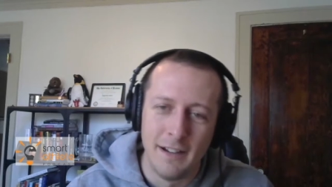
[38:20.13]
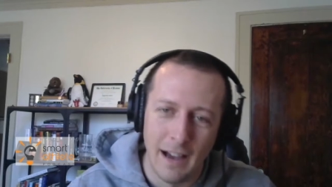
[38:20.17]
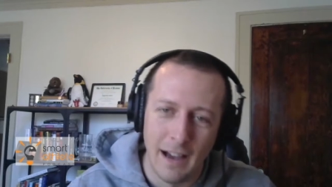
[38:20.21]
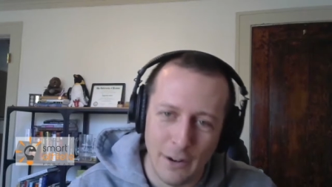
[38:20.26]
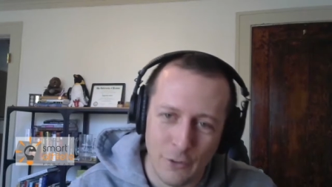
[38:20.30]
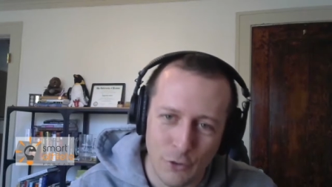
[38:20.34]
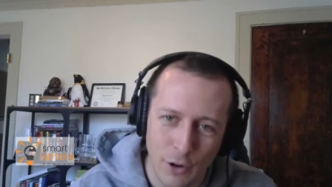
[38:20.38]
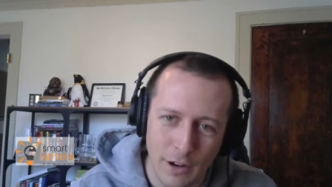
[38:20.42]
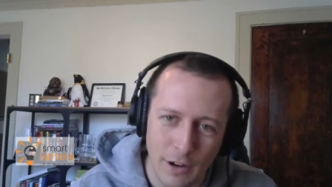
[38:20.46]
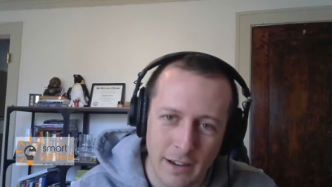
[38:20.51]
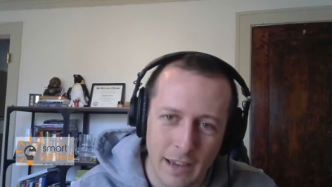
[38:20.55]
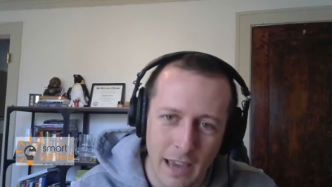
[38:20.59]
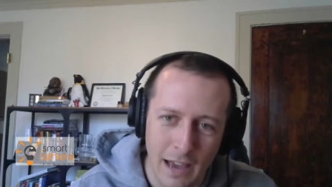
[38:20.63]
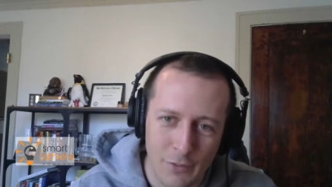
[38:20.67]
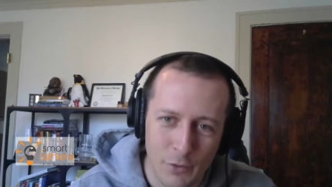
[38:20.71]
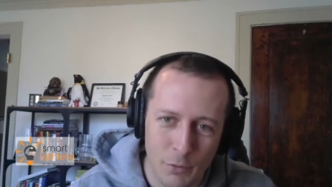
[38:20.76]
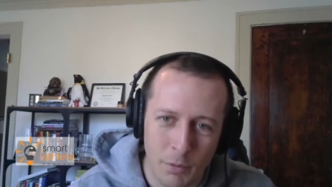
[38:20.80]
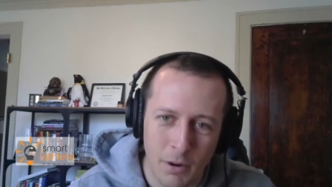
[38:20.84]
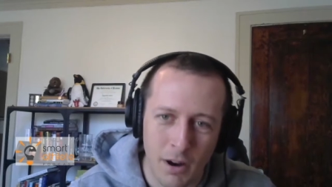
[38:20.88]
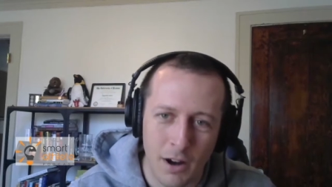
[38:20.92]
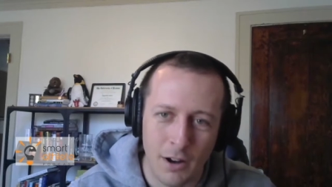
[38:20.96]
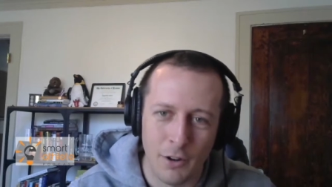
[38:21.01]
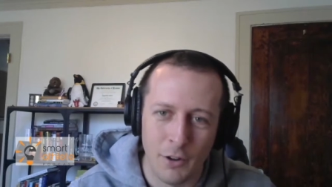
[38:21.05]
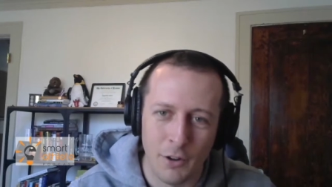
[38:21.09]
i drank half a
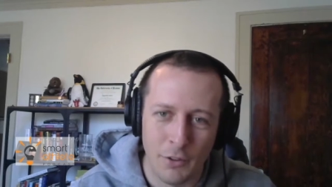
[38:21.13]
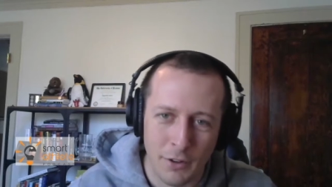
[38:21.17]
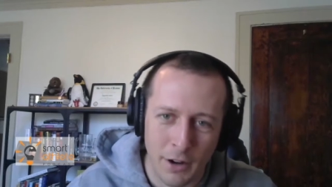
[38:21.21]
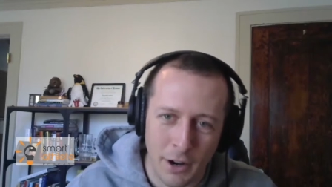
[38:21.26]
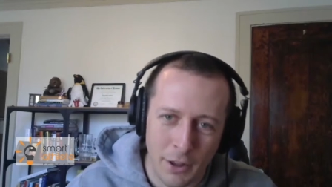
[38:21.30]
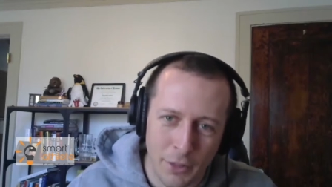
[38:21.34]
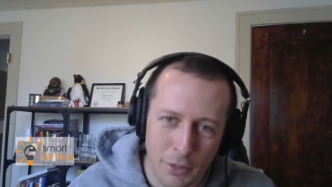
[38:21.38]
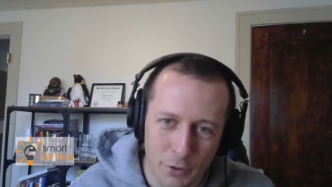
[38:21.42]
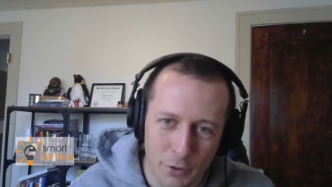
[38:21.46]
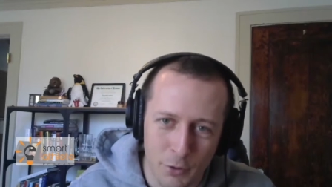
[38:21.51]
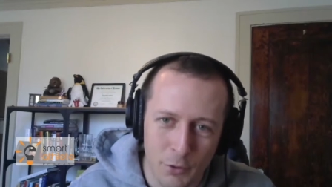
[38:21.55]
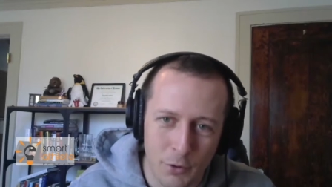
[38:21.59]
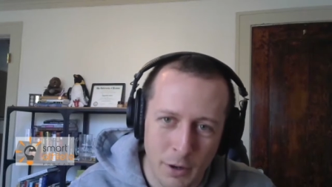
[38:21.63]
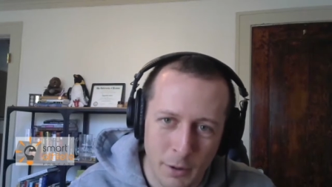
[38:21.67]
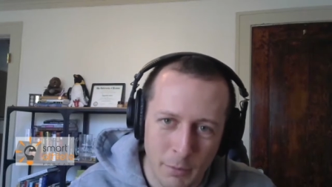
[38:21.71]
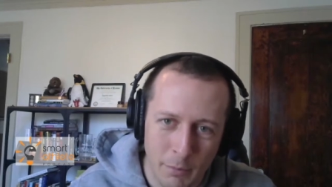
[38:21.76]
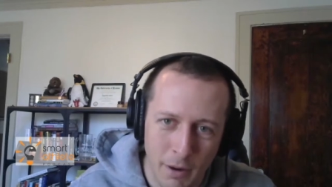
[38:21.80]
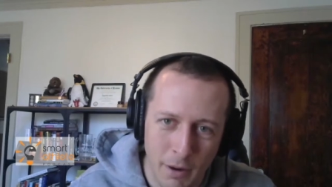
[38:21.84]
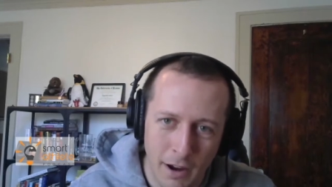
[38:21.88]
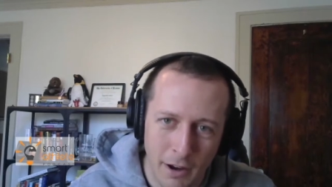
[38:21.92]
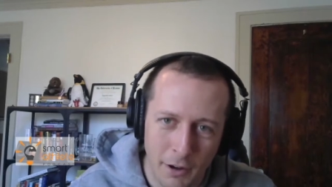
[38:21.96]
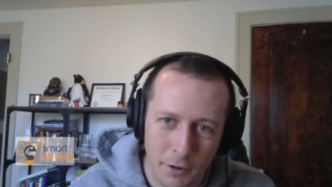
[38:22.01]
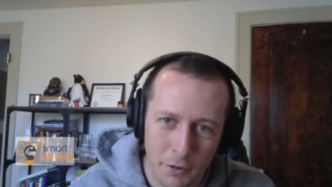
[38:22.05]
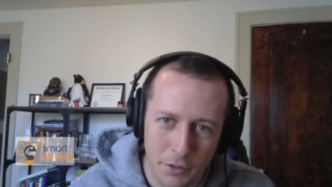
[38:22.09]
bottle and then i threw it at
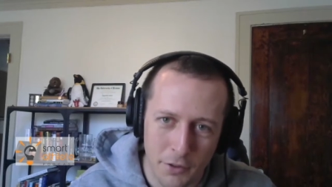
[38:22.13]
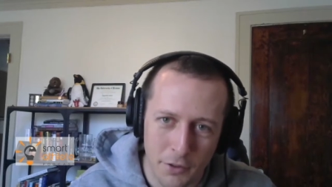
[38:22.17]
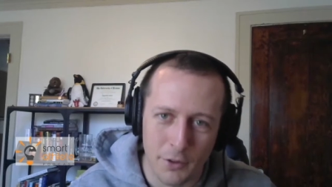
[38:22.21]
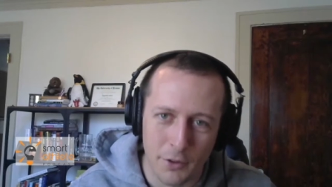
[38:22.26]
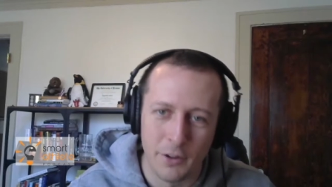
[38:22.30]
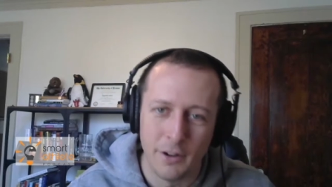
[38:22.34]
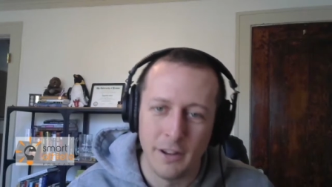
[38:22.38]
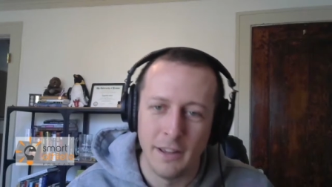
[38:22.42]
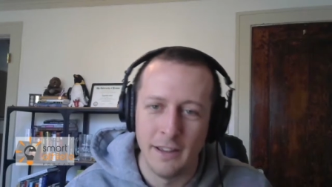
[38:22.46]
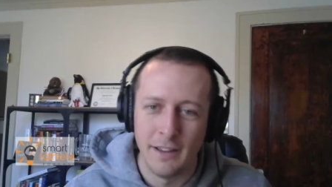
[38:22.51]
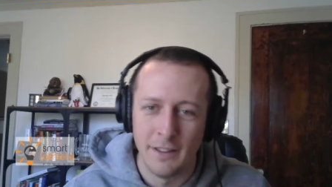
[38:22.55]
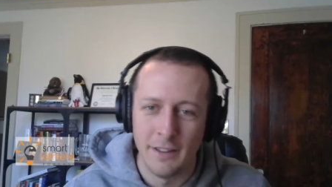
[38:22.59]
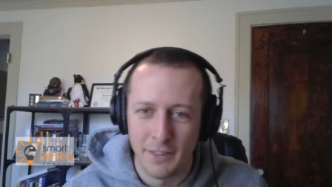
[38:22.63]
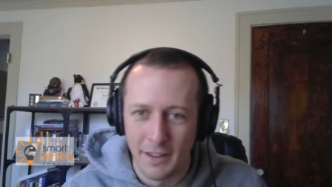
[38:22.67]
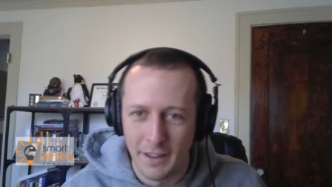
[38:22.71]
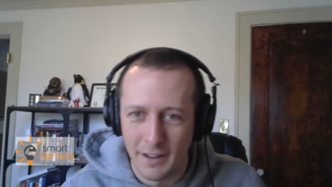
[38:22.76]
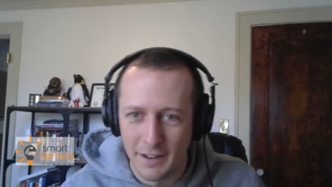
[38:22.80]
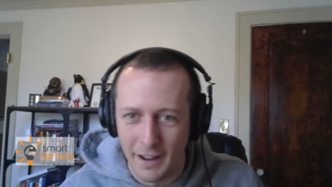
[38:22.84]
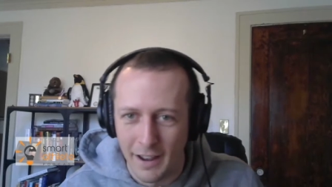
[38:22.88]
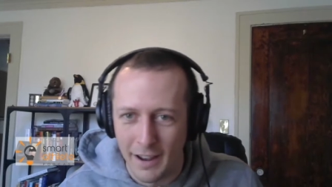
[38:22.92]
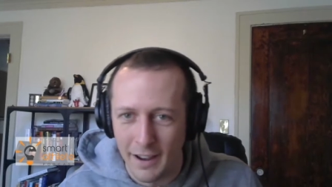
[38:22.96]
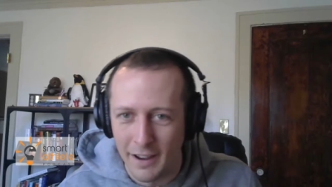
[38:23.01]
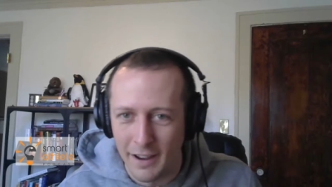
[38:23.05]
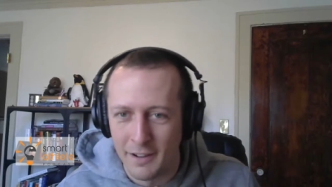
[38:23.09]
mile 30 and
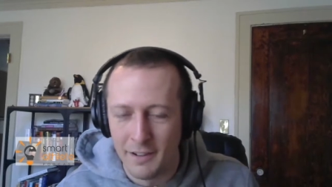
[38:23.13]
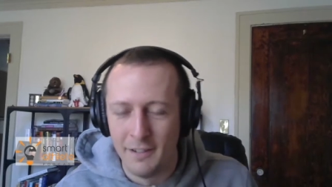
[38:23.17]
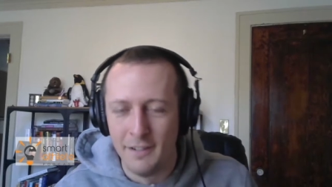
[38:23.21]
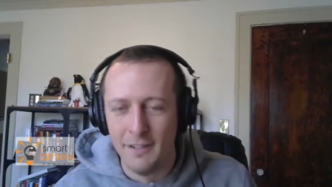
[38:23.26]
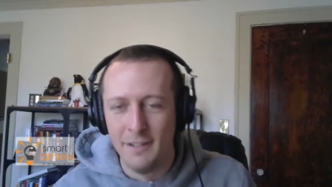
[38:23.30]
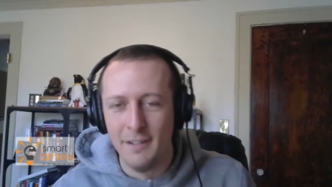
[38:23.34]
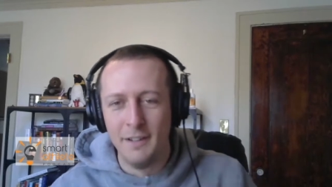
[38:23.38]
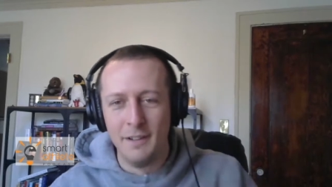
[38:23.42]
then i